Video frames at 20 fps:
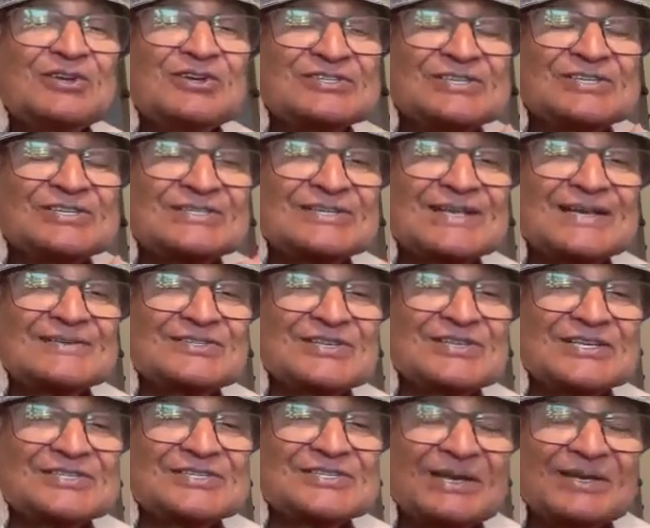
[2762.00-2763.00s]
because it takes
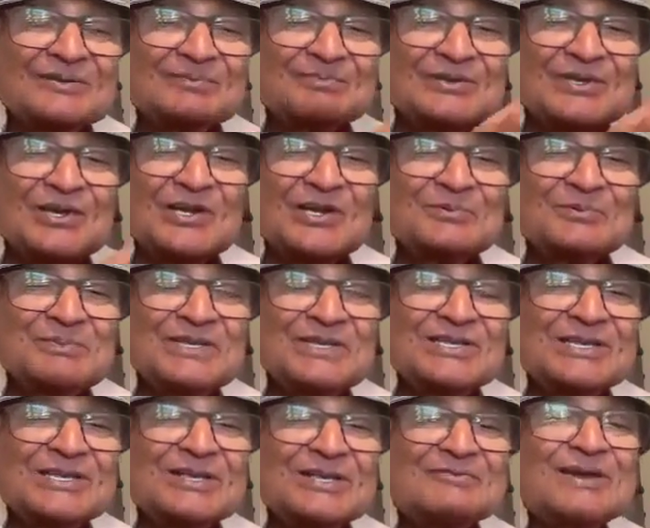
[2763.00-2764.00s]
us beyond me.
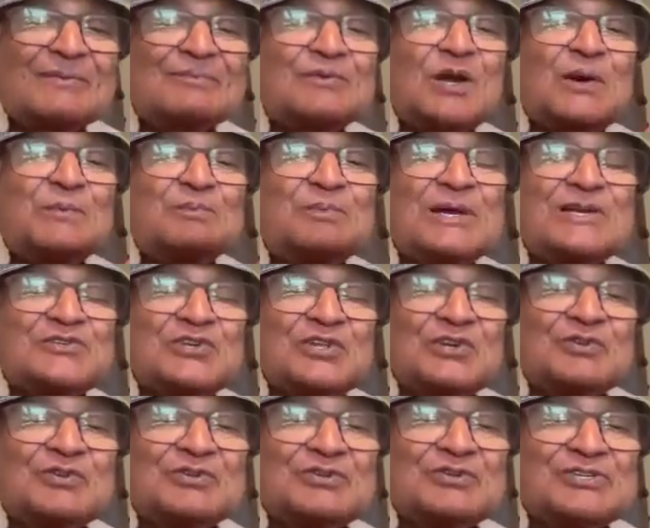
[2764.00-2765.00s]
If I'm
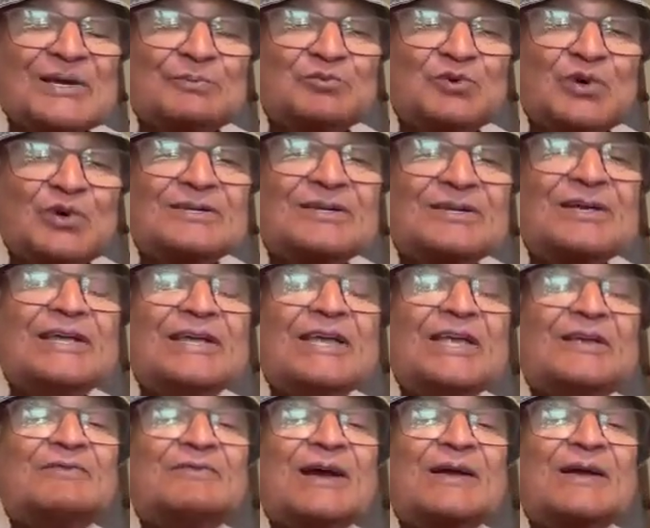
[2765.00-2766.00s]
compassionate to someone,
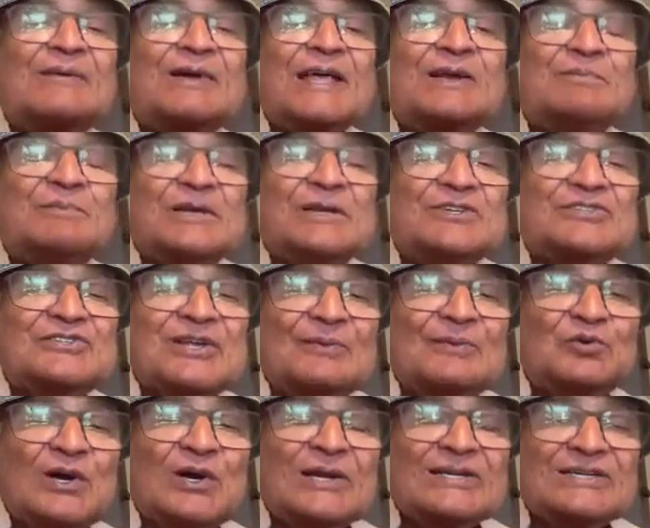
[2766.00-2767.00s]
if I'm helping
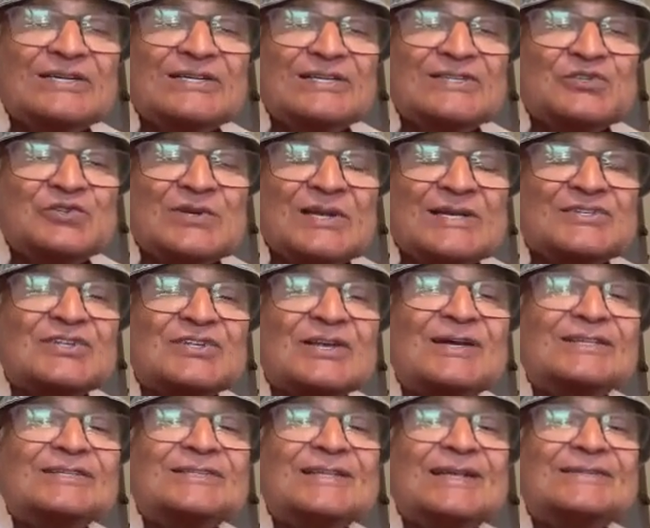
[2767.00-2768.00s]
someone in distress,
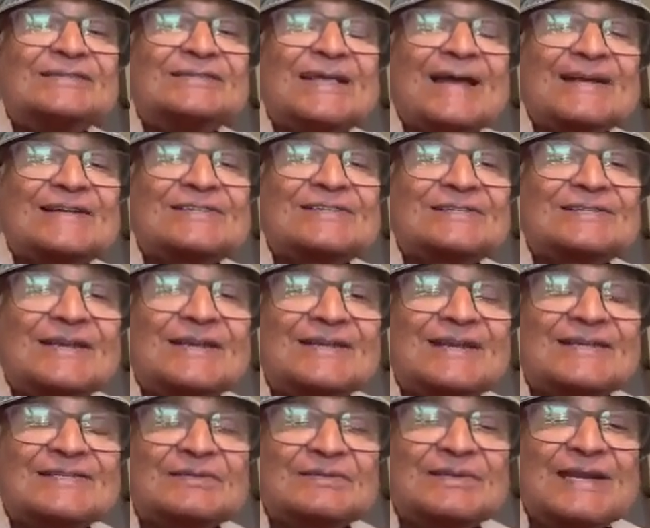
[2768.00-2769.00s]
then that
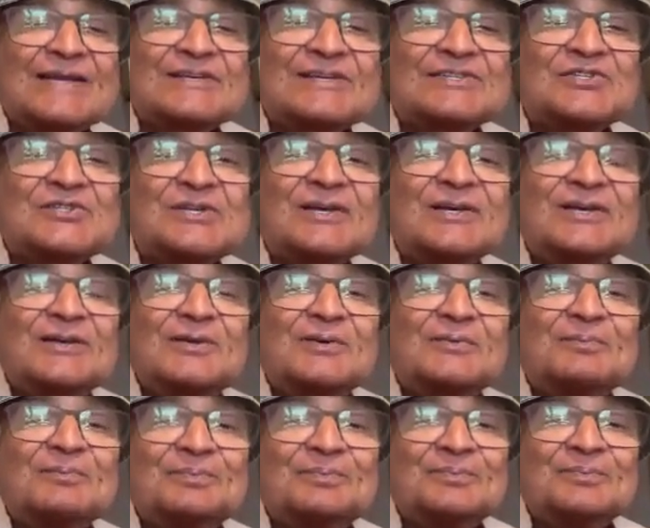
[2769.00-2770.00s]
takes
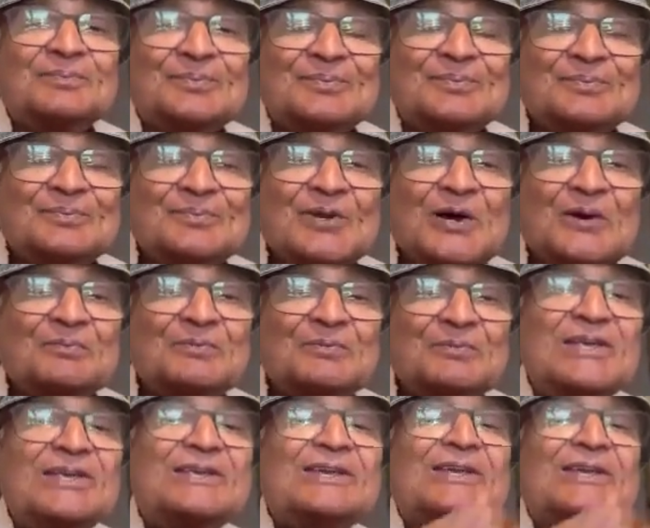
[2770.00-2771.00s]
from
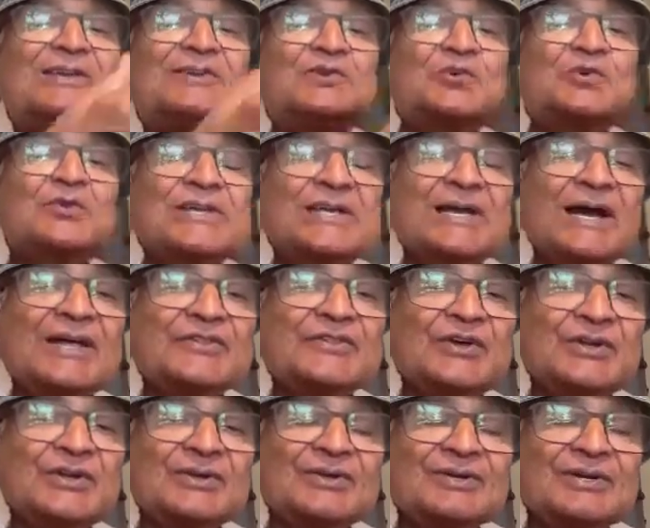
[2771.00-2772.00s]
me into the
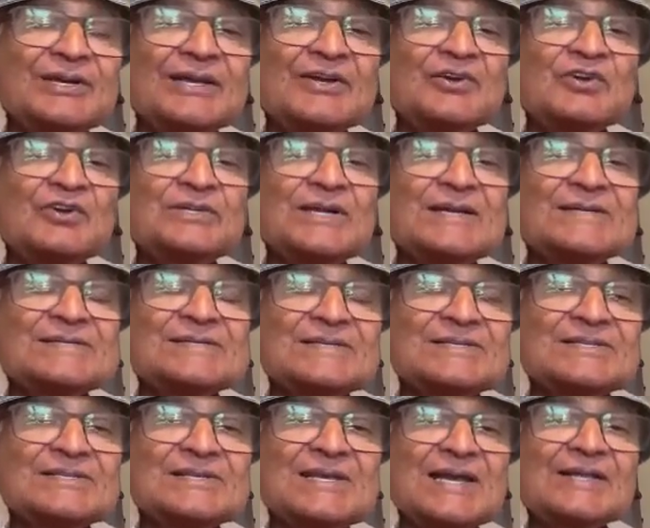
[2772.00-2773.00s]
other,
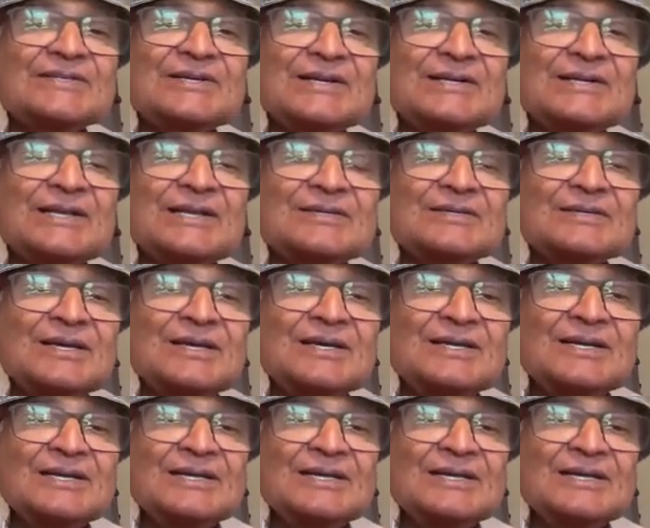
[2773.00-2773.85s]
recognizes the other, and